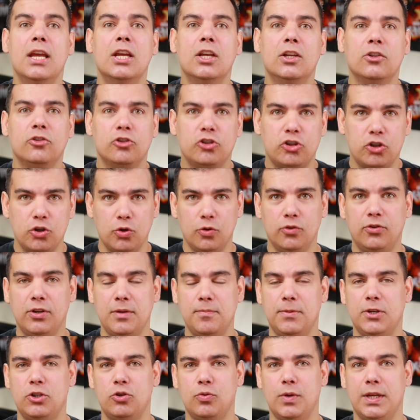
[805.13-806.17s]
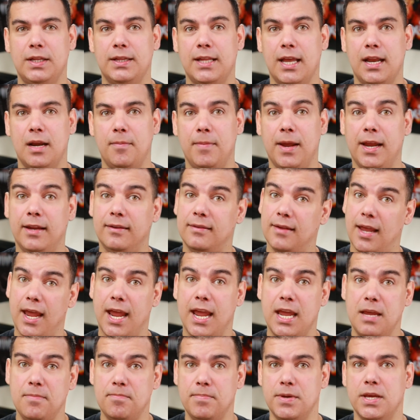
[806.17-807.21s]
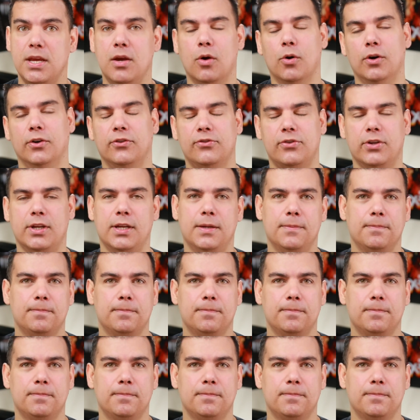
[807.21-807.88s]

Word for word: choosing between database A, B, or C.